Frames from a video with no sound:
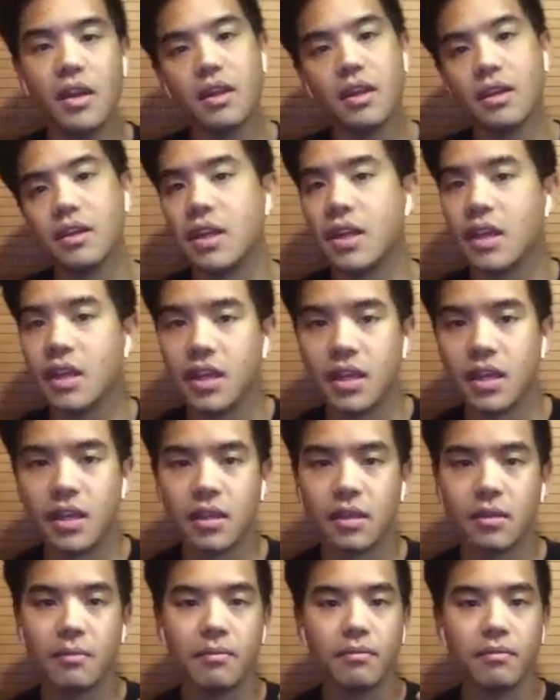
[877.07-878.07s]

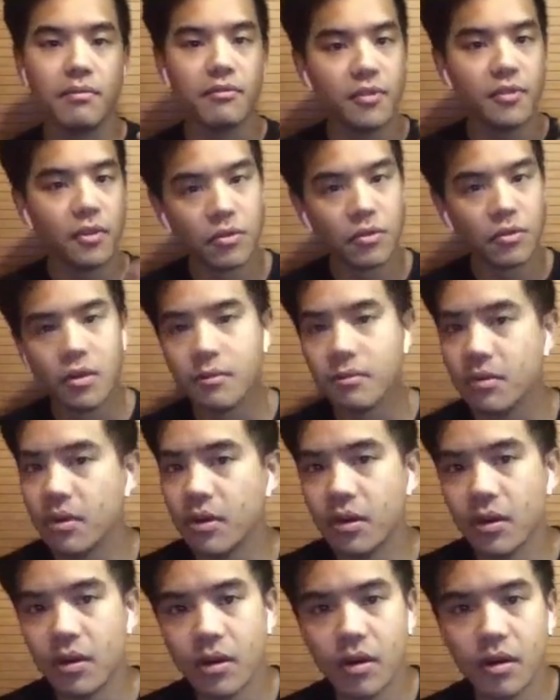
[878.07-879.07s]
name, phone
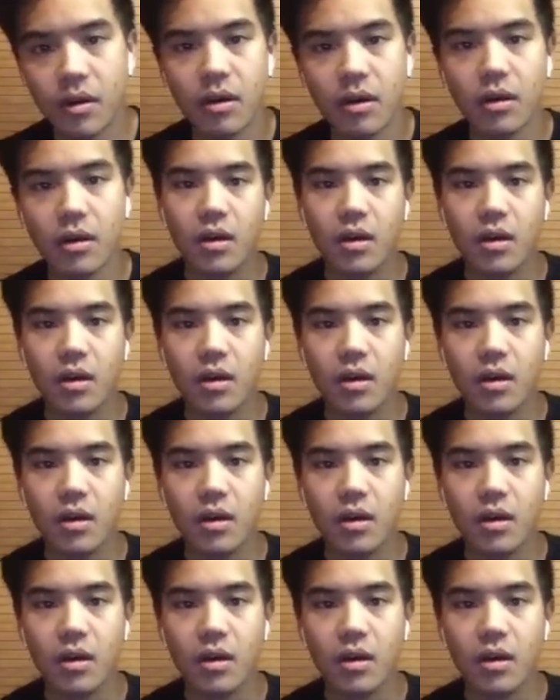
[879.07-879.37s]
number,